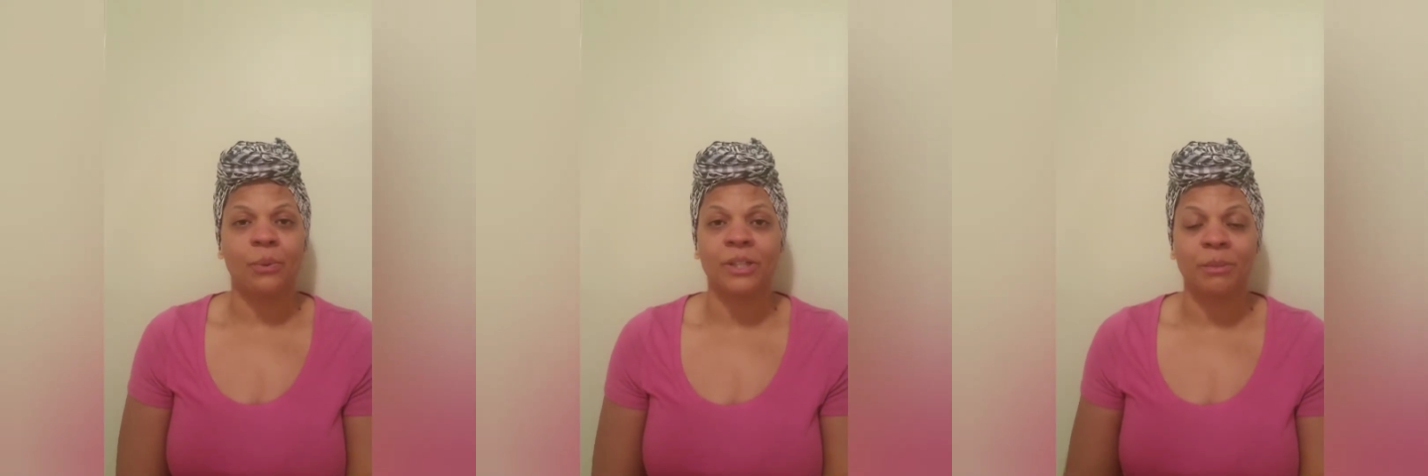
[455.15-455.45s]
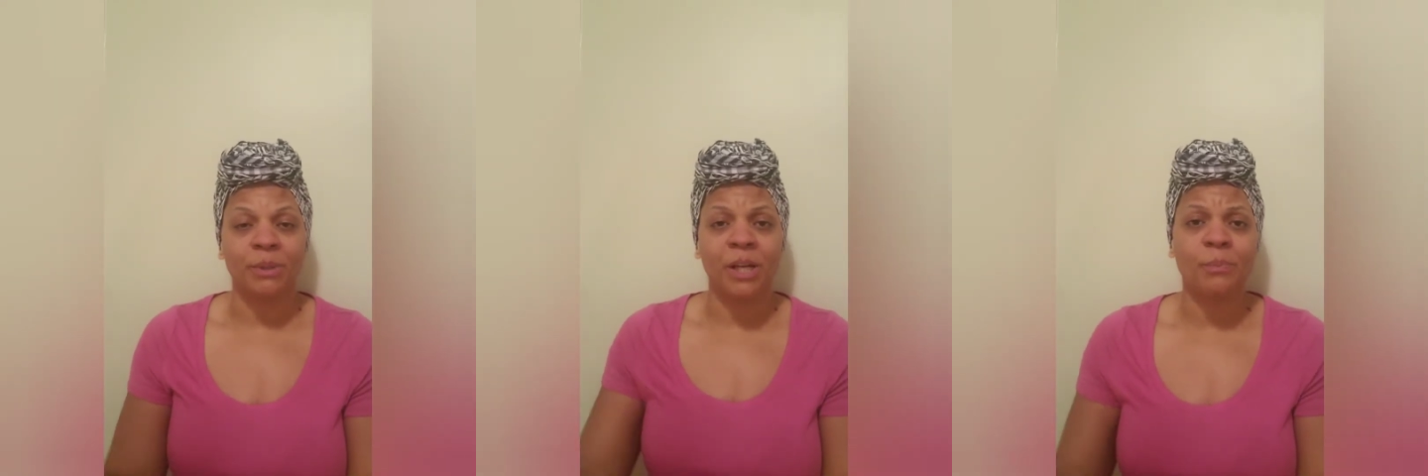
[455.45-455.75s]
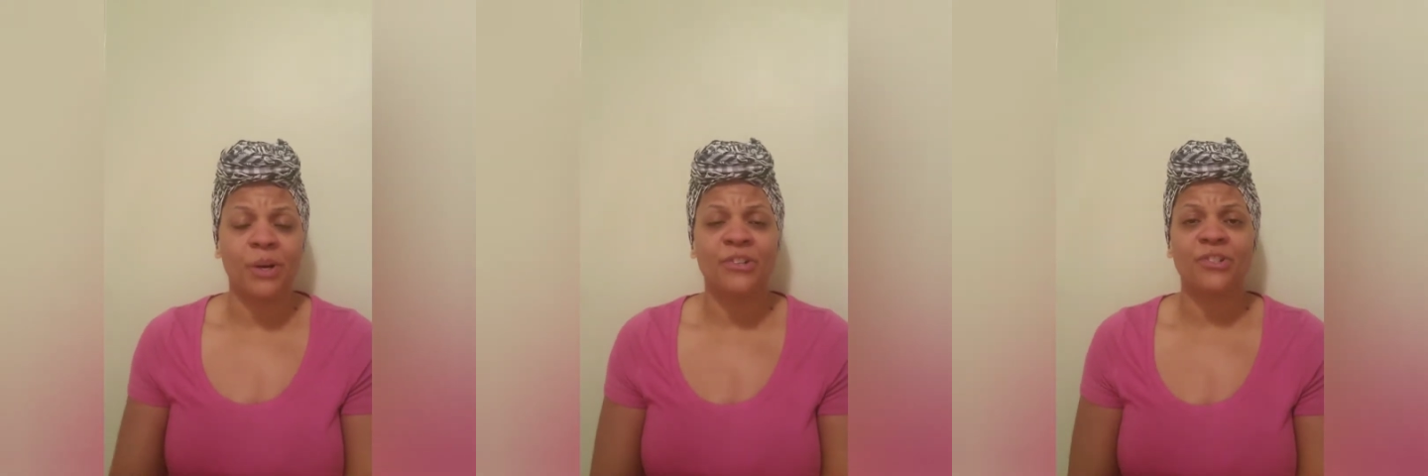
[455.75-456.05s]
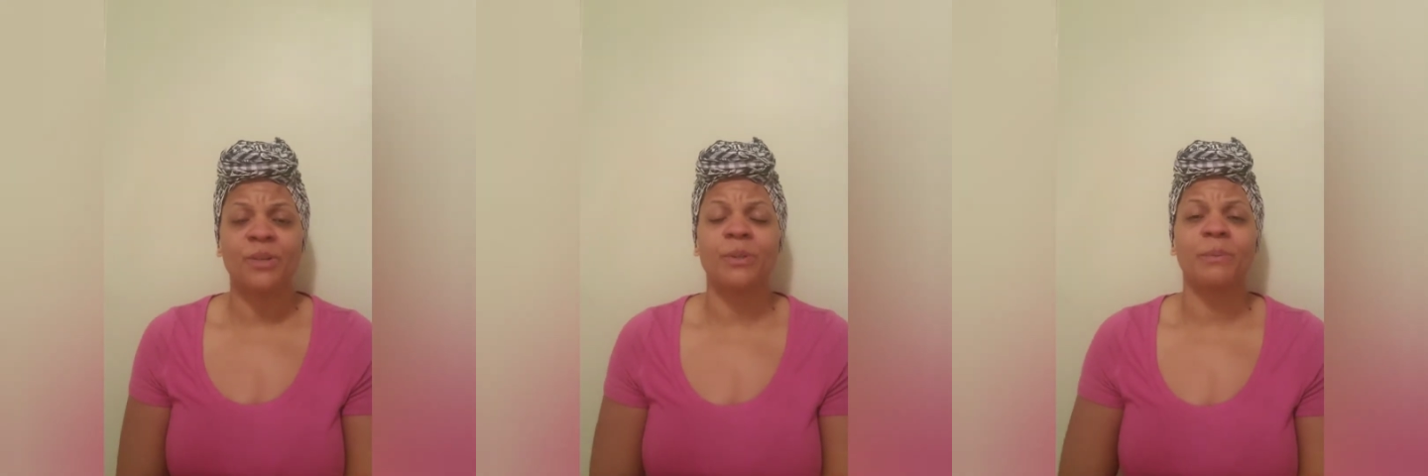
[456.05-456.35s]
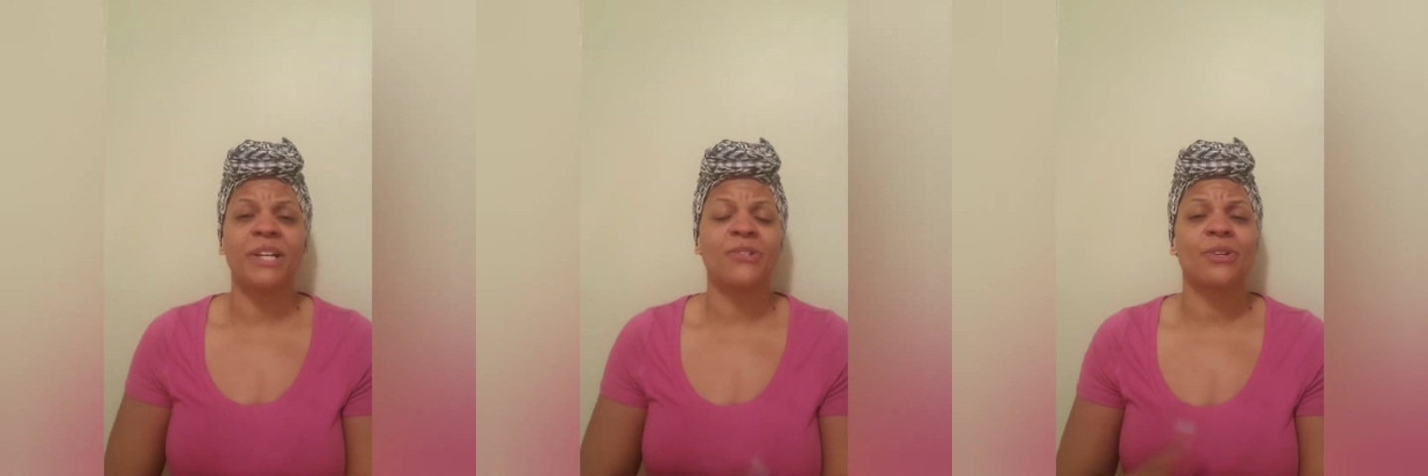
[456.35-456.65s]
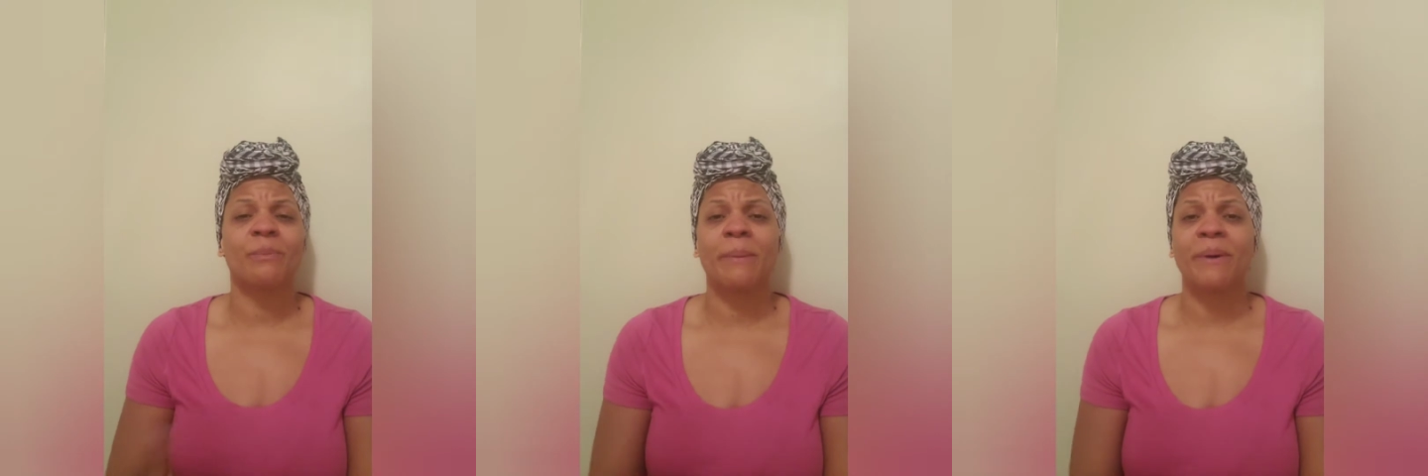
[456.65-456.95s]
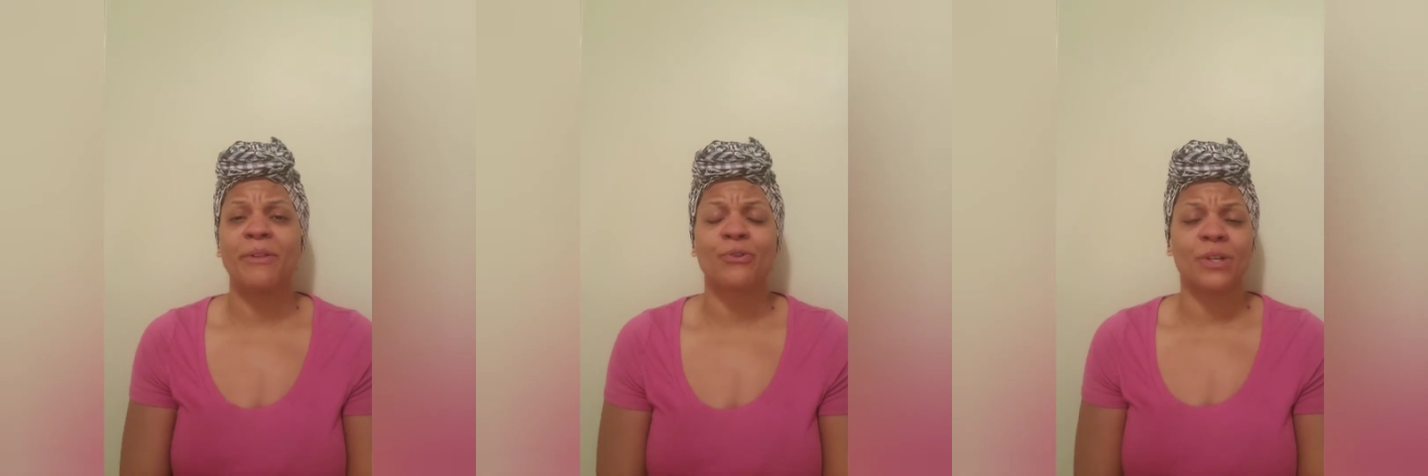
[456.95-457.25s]
with the blood pressure and with making sure that my
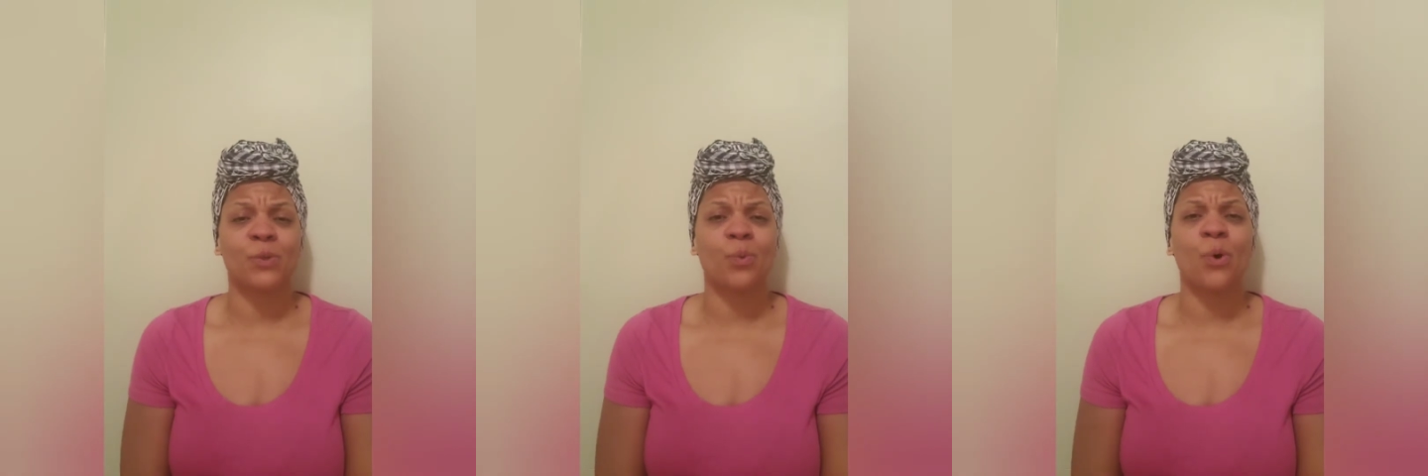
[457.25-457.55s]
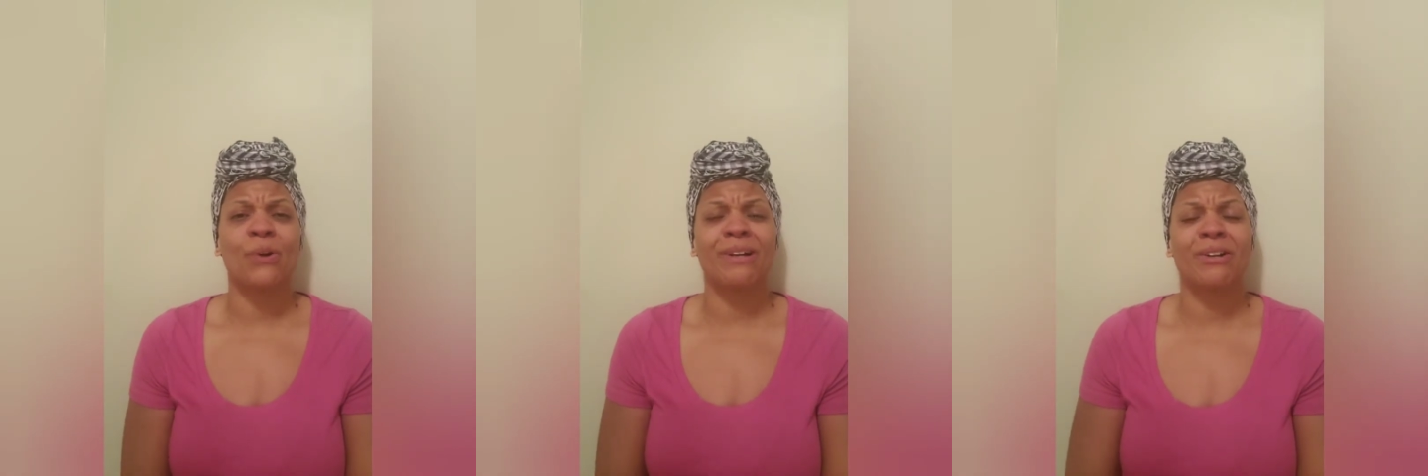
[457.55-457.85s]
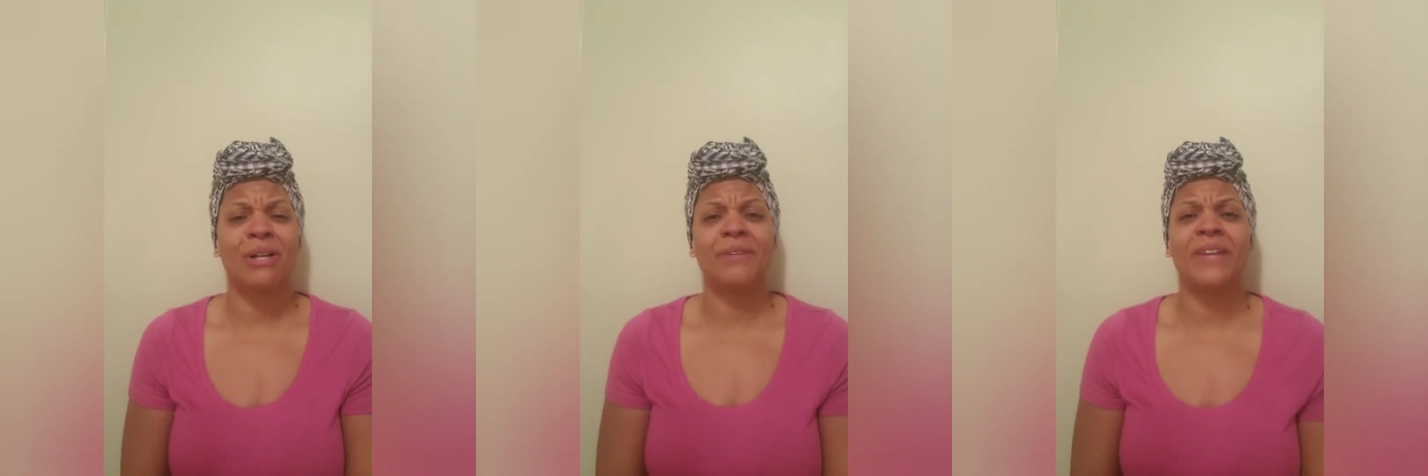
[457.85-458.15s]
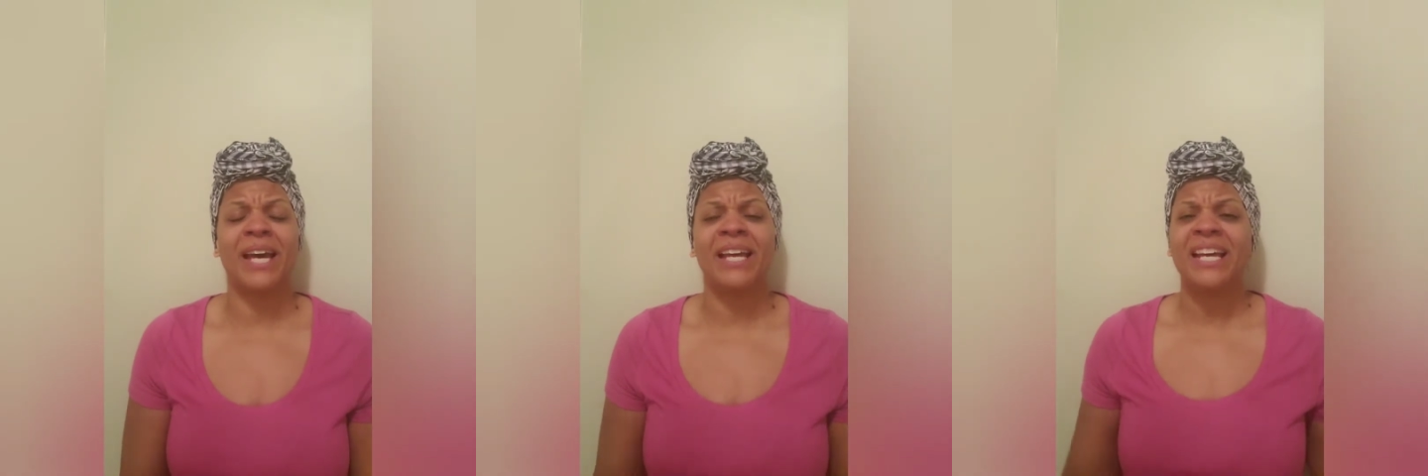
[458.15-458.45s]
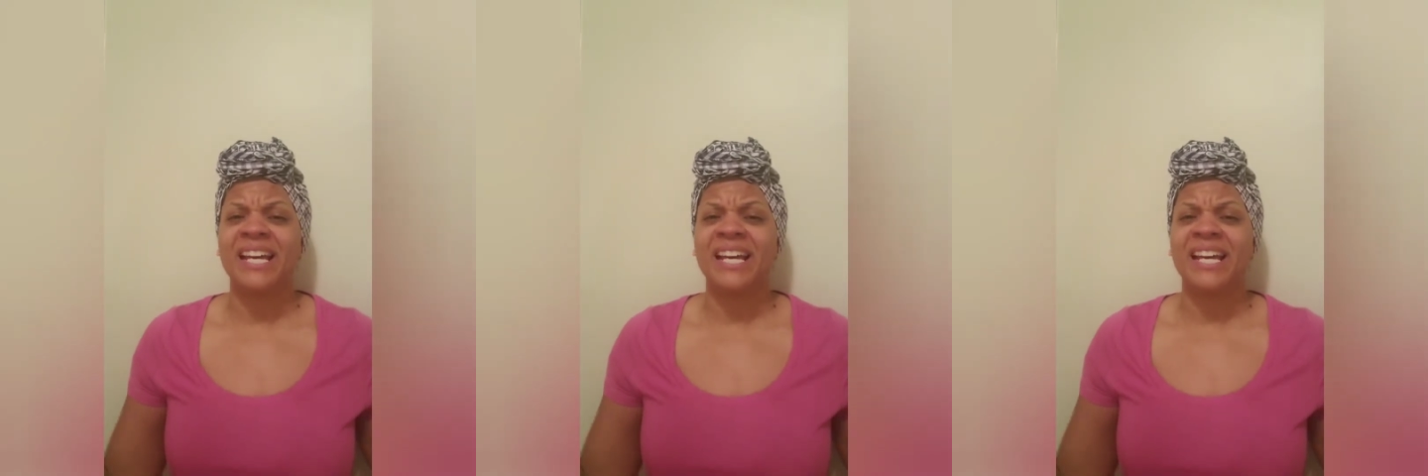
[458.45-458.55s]
mother drinks water and all of that,